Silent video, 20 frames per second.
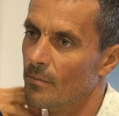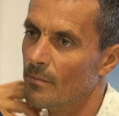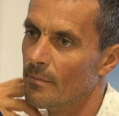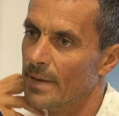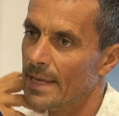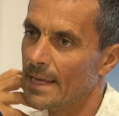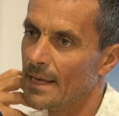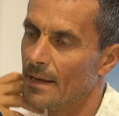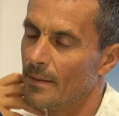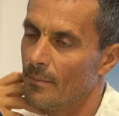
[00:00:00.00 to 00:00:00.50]

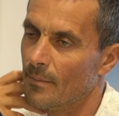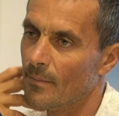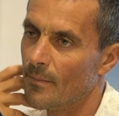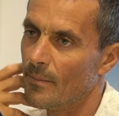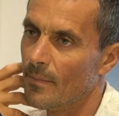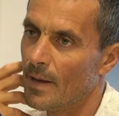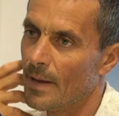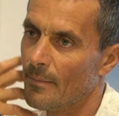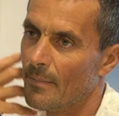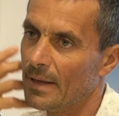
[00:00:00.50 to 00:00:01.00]
being
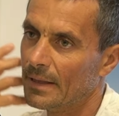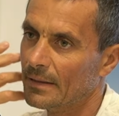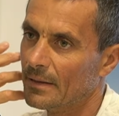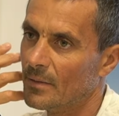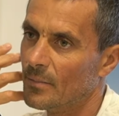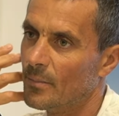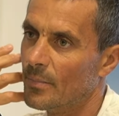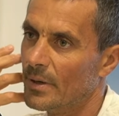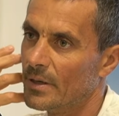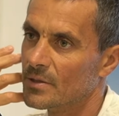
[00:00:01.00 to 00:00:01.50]
a, a better
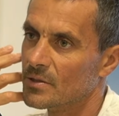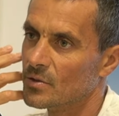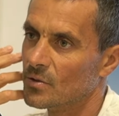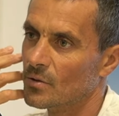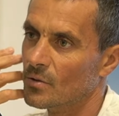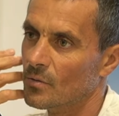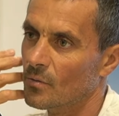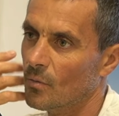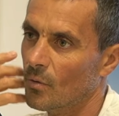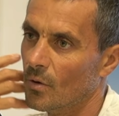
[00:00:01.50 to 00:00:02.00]

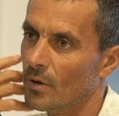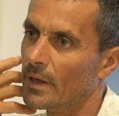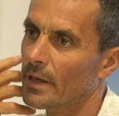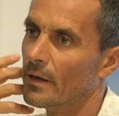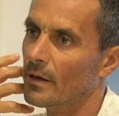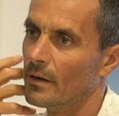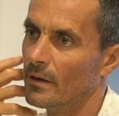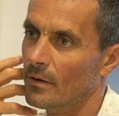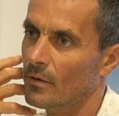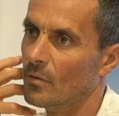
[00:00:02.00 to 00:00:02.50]
person
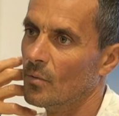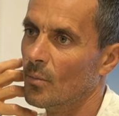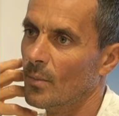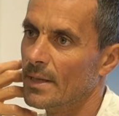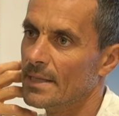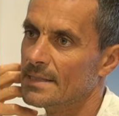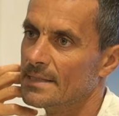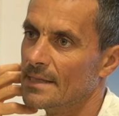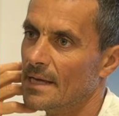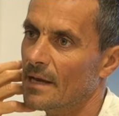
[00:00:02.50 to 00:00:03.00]
working on
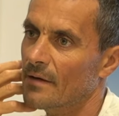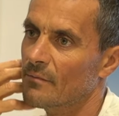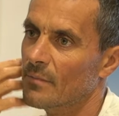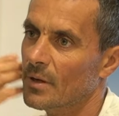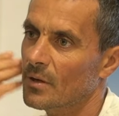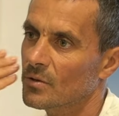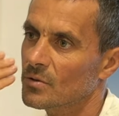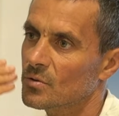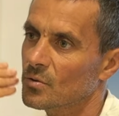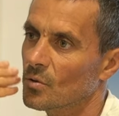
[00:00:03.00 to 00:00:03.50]
myself,
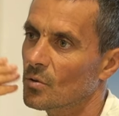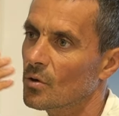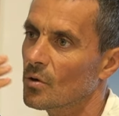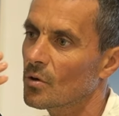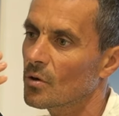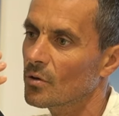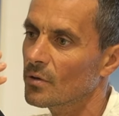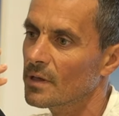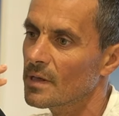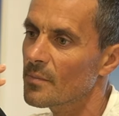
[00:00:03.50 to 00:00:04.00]
because to
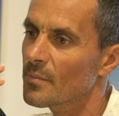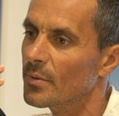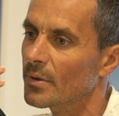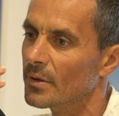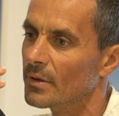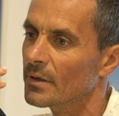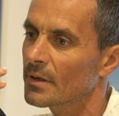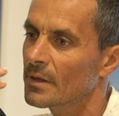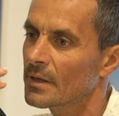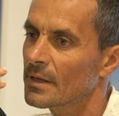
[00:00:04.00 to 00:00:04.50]
go
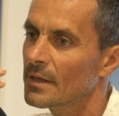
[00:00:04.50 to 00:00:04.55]
deeper,